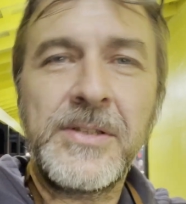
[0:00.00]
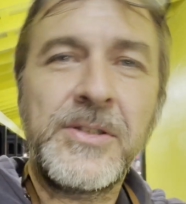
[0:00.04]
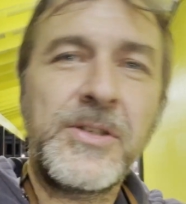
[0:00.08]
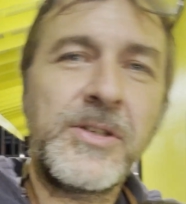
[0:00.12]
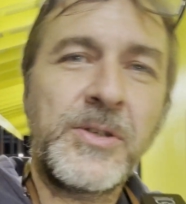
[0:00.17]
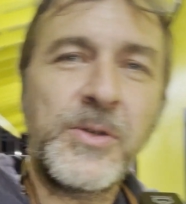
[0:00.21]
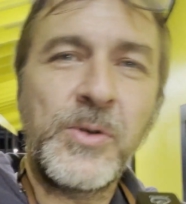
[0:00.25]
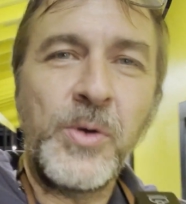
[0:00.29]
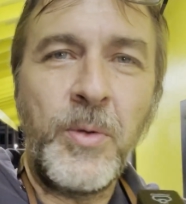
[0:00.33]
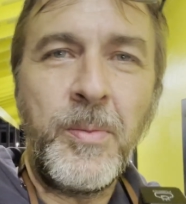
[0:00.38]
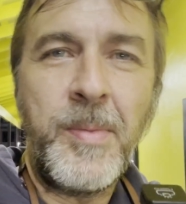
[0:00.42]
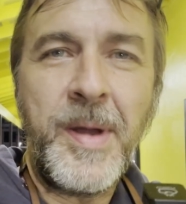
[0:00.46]

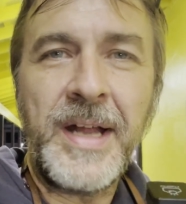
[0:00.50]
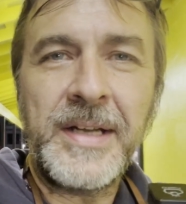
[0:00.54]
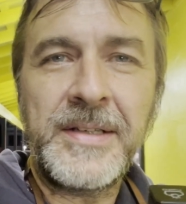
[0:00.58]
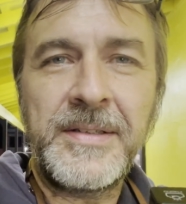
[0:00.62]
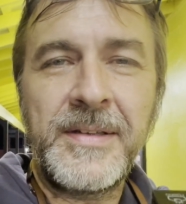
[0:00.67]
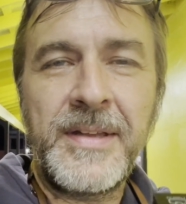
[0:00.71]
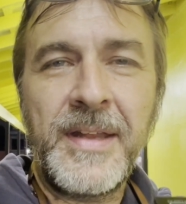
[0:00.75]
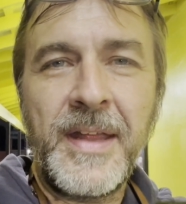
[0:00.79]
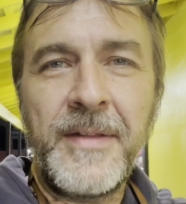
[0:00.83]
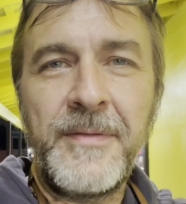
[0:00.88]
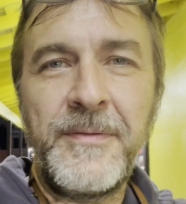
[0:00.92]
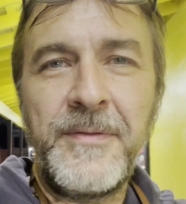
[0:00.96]
Just go back
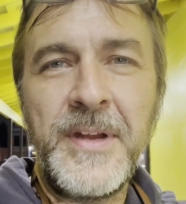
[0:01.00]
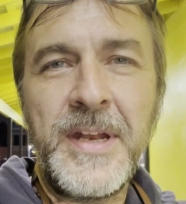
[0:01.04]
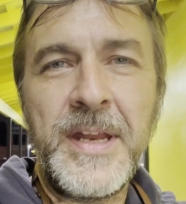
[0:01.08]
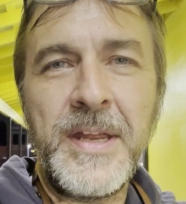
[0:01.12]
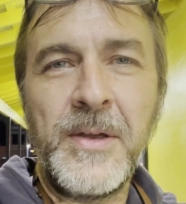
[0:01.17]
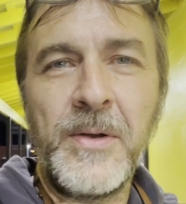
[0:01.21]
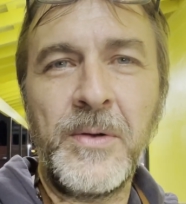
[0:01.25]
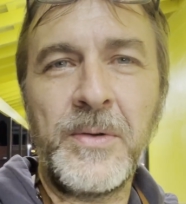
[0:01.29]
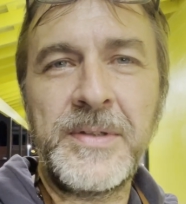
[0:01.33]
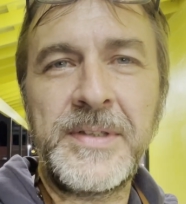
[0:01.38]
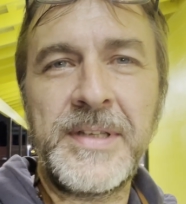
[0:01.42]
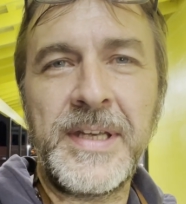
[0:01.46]
to that
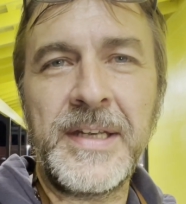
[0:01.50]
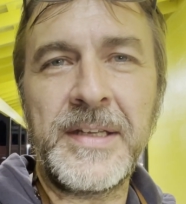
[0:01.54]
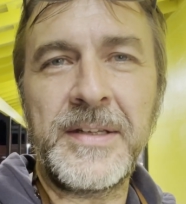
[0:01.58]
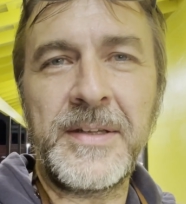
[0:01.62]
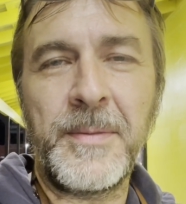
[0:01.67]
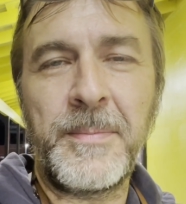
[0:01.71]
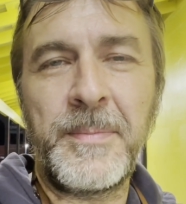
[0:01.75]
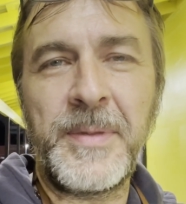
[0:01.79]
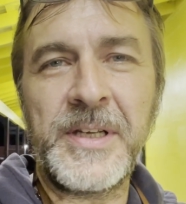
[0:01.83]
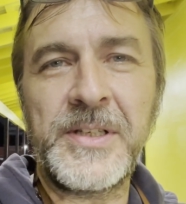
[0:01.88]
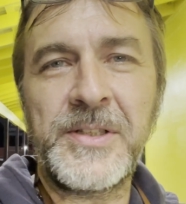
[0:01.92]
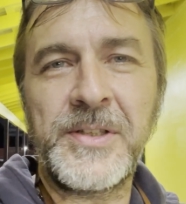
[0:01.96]
video, take
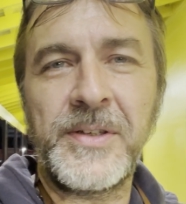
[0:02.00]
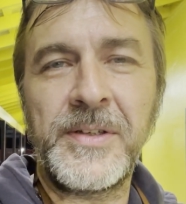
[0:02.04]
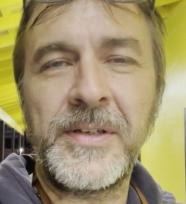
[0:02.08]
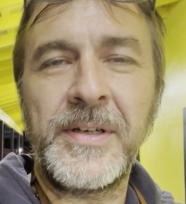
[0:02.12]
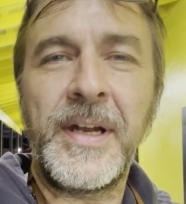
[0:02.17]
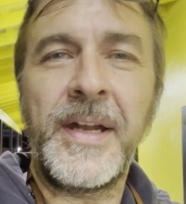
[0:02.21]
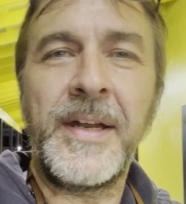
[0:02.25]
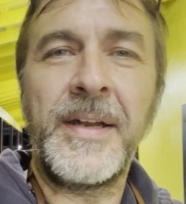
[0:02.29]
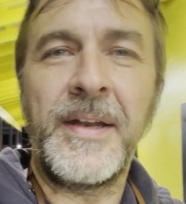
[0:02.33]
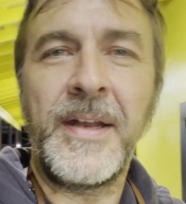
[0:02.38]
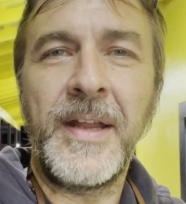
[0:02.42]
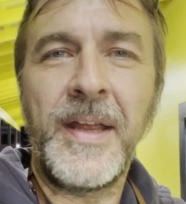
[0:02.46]
the picture,
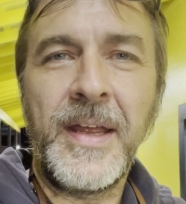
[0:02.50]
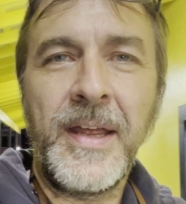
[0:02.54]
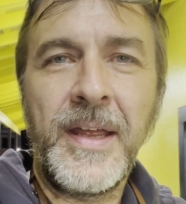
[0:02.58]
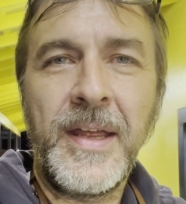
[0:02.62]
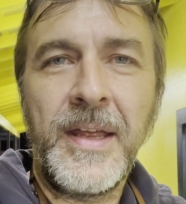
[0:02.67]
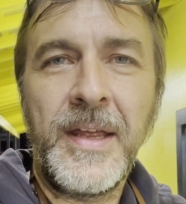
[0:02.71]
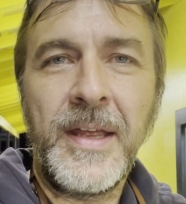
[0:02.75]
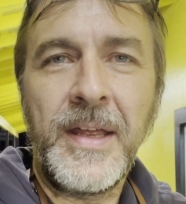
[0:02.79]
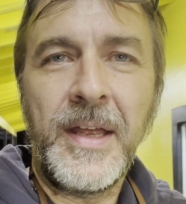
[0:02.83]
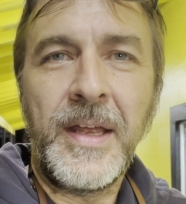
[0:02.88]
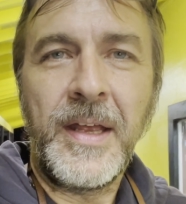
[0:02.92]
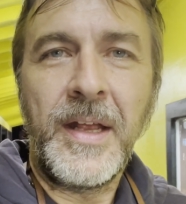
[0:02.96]
and
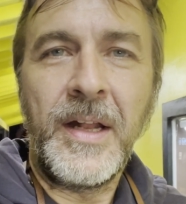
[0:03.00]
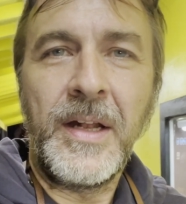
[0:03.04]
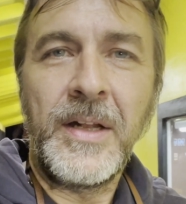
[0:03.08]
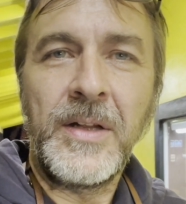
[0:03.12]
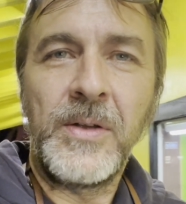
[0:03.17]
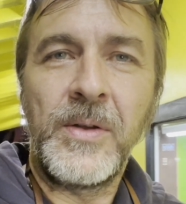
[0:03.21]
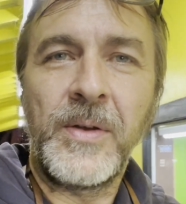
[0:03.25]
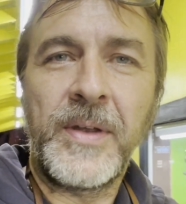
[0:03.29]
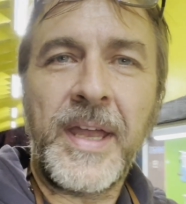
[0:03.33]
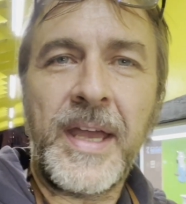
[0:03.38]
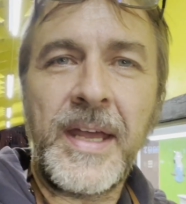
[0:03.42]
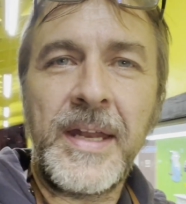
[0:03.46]

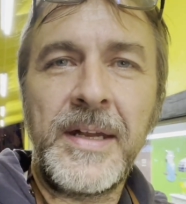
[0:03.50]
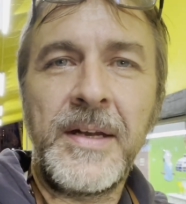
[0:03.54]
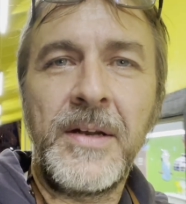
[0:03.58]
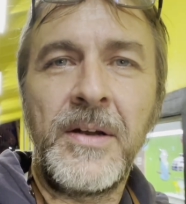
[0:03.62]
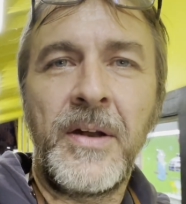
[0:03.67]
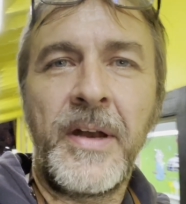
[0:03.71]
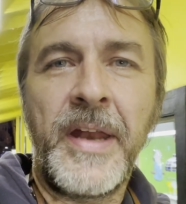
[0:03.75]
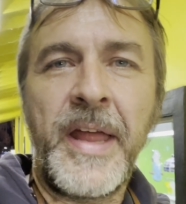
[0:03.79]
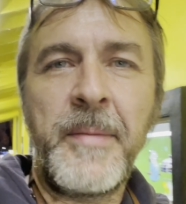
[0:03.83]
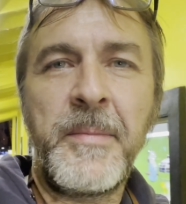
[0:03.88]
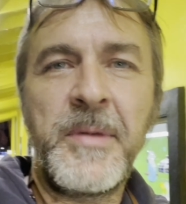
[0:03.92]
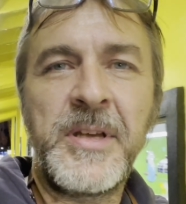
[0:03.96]
look at it
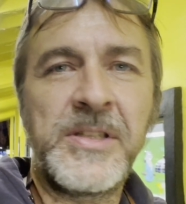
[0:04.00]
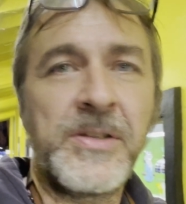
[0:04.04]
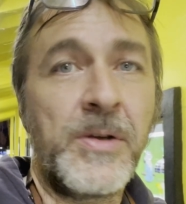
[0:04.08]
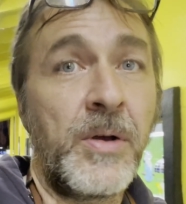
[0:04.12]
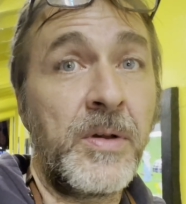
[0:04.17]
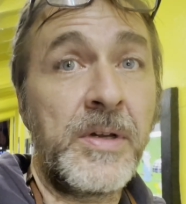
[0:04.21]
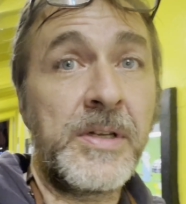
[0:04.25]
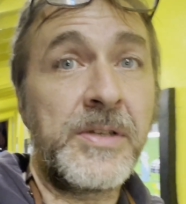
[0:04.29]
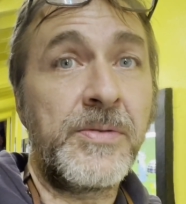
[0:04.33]
on Amazon.